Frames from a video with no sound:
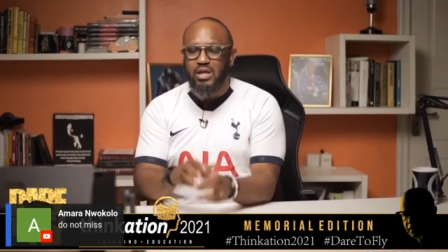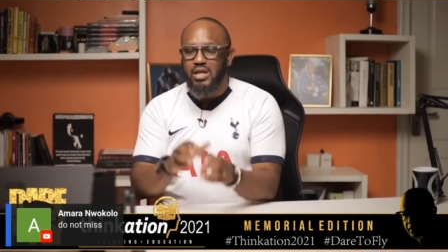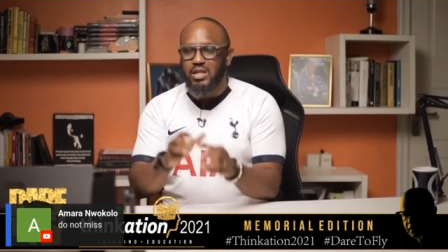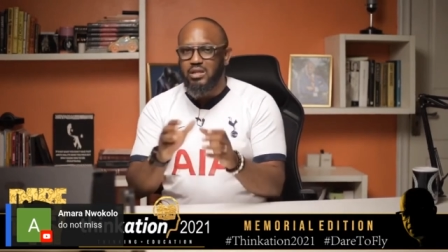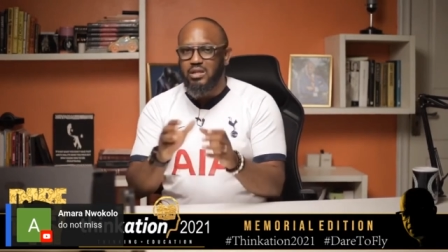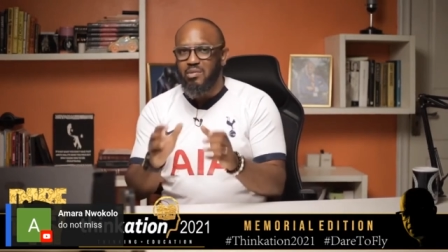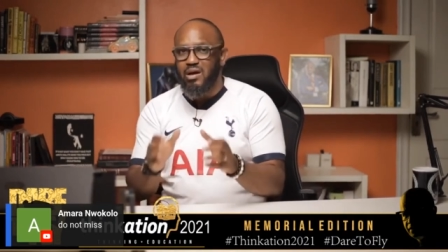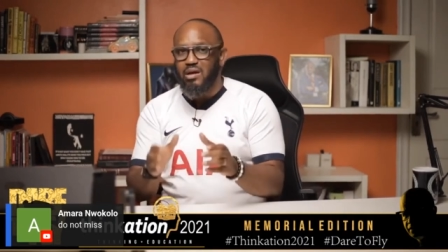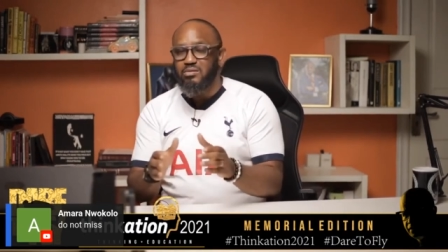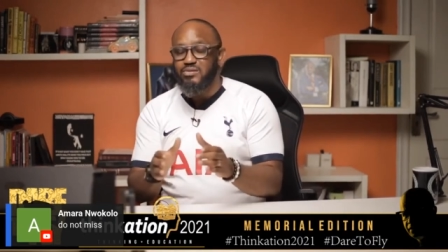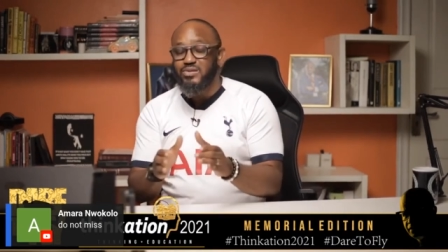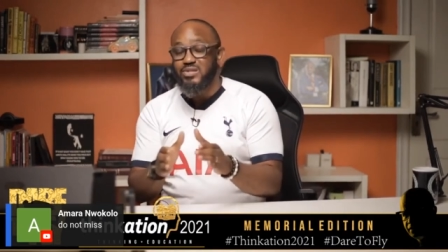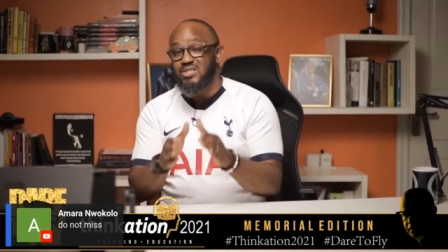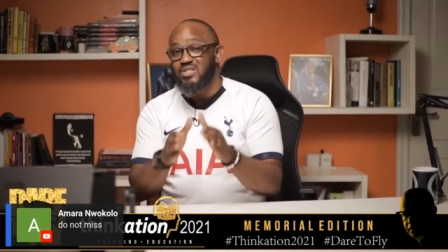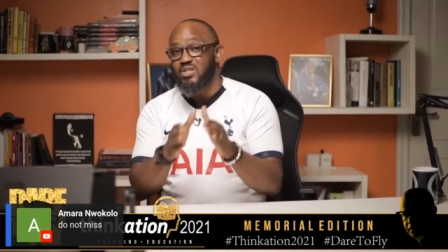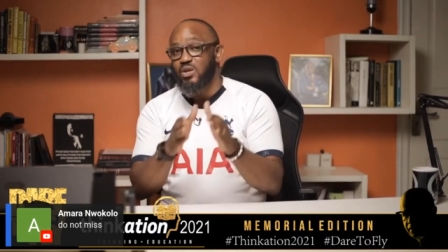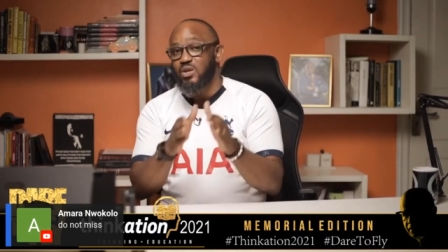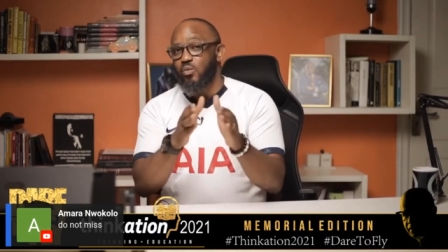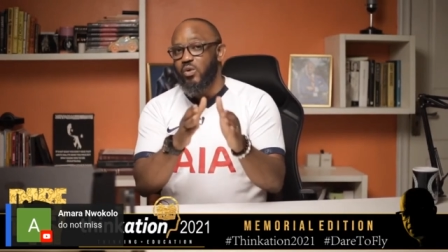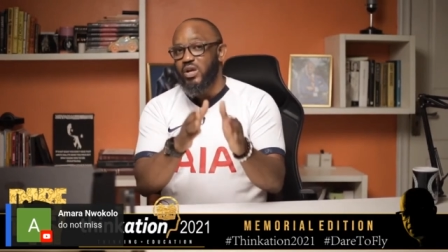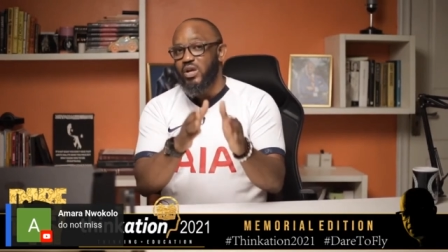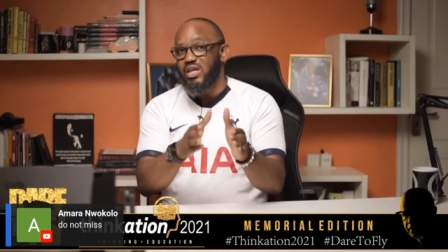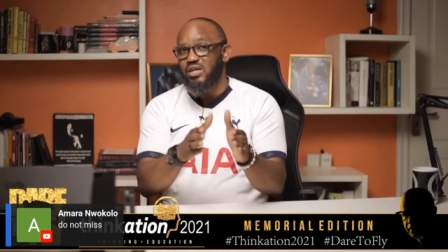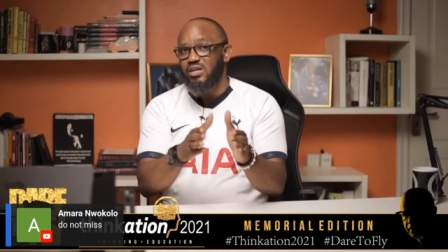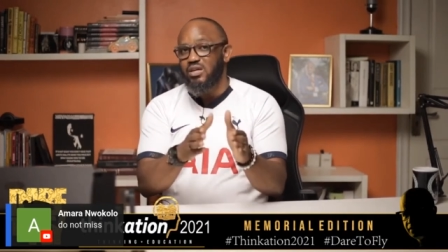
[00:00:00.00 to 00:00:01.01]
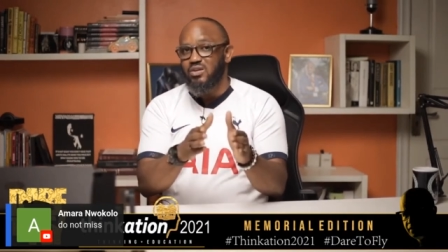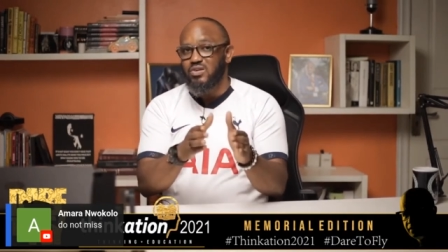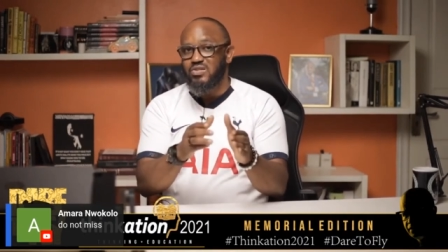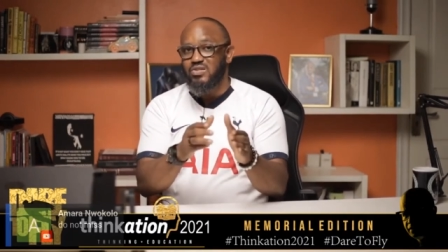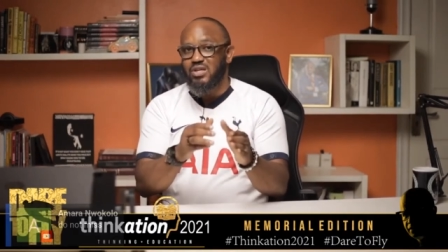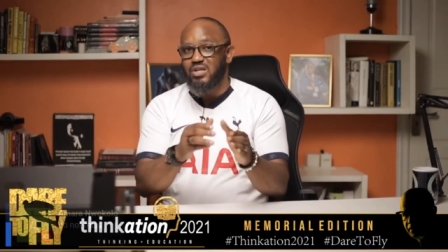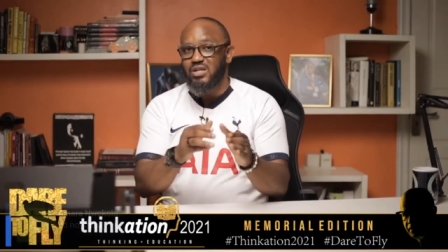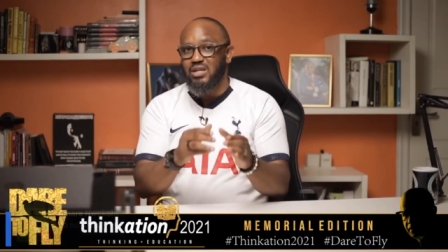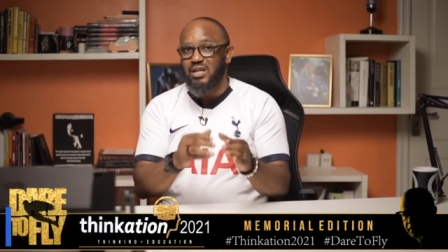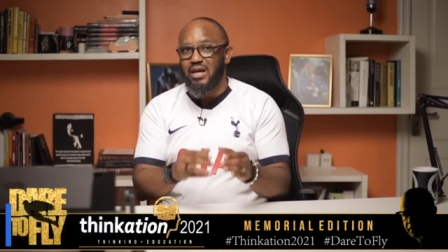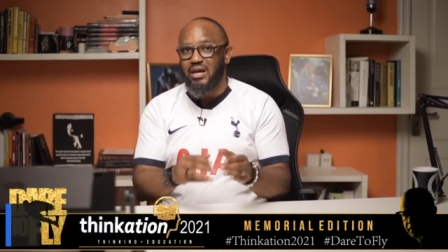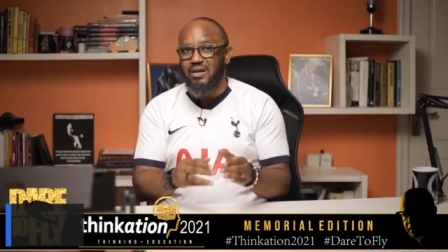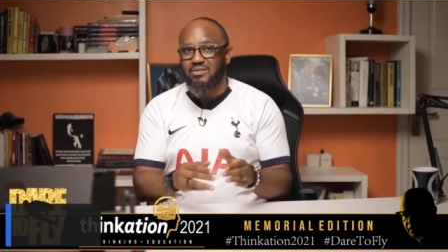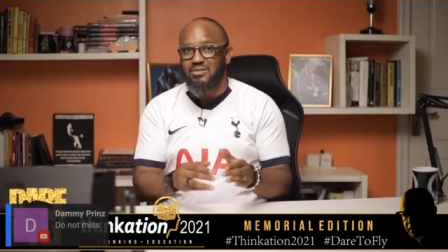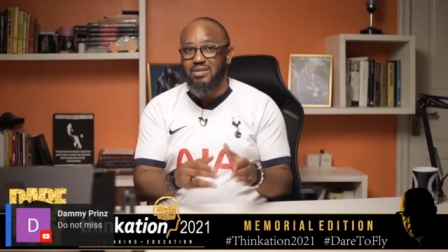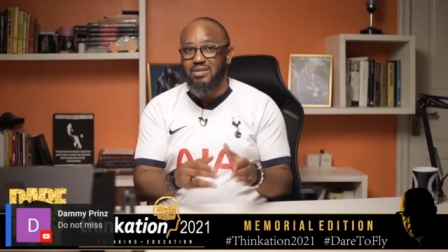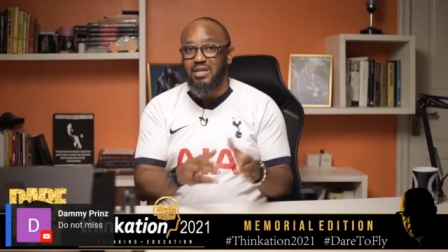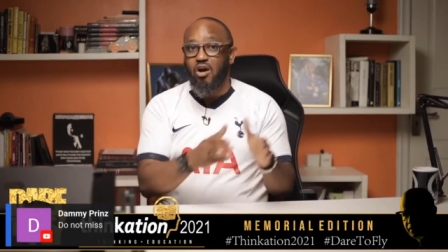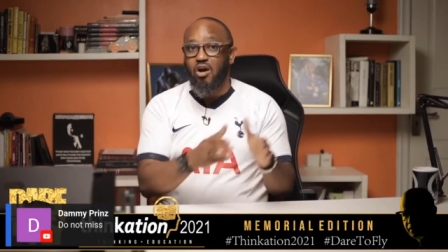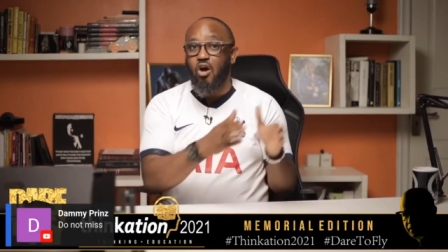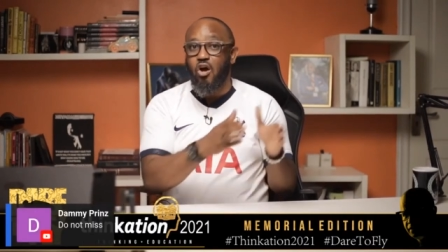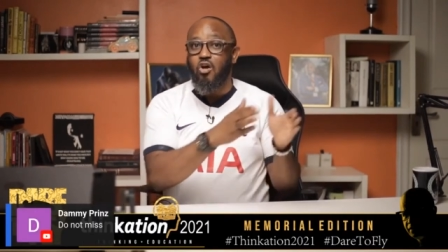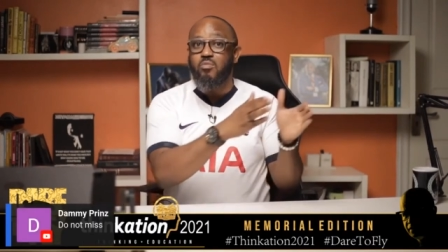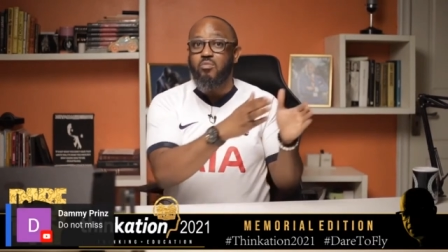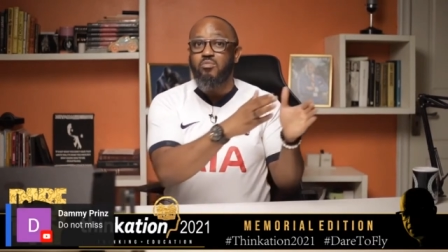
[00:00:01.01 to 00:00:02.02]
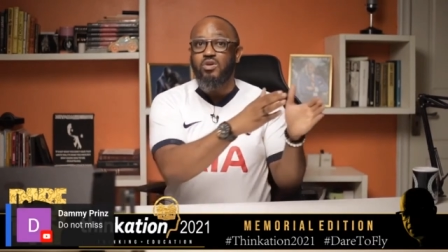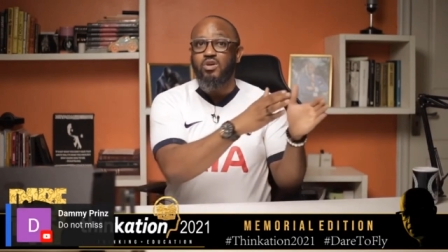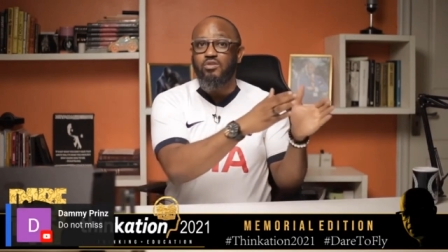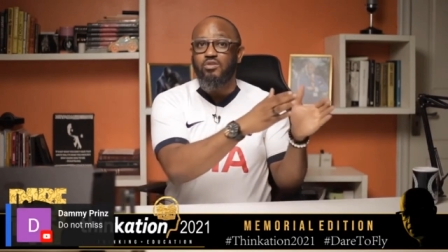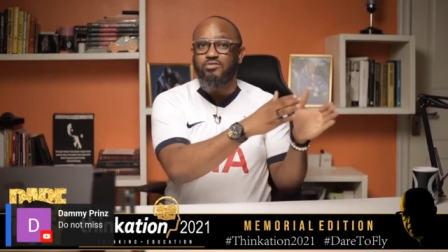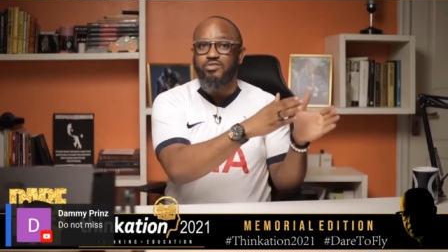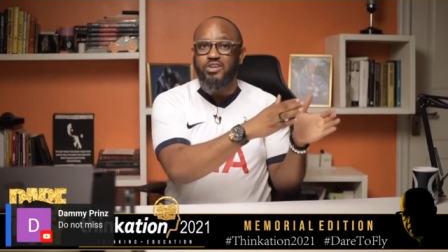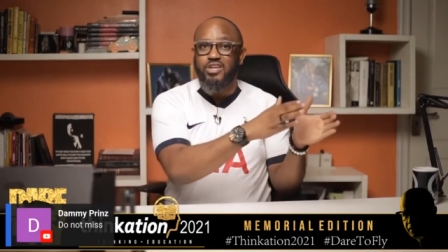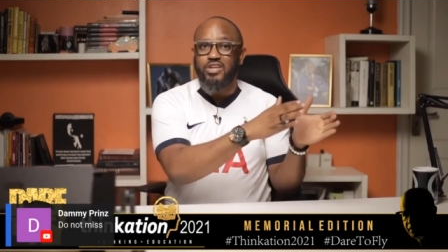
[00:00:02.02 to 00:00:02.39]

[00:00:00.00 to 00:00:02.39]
The Bible says that when he kills Goliath, the army of